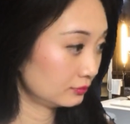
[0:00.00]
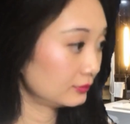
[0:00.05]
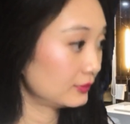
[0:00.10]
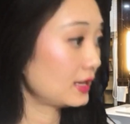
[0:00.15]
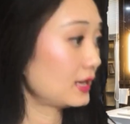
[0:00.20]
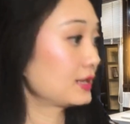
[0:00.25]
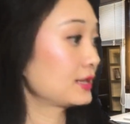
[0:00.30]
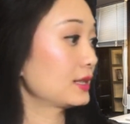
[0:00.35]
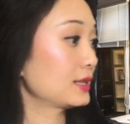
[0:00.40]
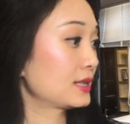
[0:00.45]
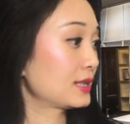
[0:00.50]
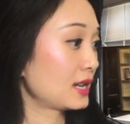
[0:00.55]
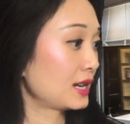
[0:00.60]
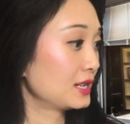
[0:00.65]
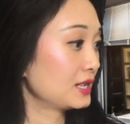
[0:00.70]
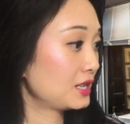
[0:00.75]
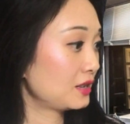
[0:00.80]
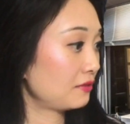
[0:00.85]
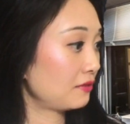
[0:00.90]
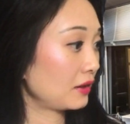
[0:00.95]
That's a
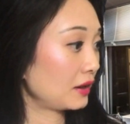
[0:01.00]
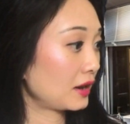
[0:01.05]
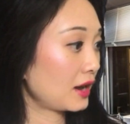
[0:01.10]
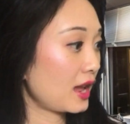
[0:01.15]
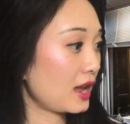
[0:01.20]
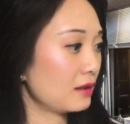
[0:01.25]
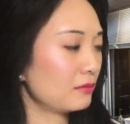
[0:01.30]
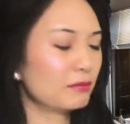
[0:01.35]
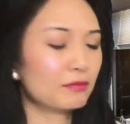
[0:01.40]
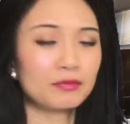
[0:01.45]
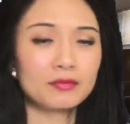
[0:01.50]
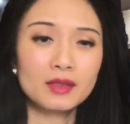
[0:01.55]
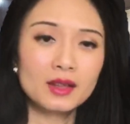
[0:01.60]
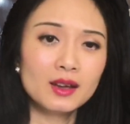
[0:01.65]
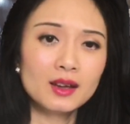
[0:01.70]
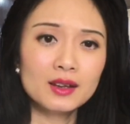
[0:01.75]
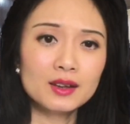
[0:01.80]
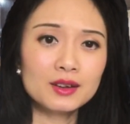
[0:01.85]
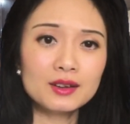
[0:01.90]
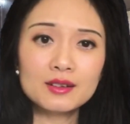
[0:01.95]
scientific name.
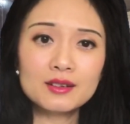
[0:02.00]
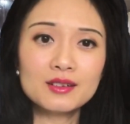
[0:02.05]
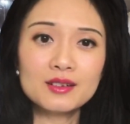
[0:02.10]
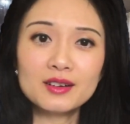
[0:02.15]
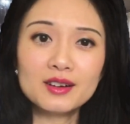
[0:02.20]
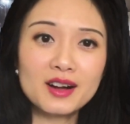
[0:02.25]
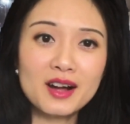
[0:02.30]
You know,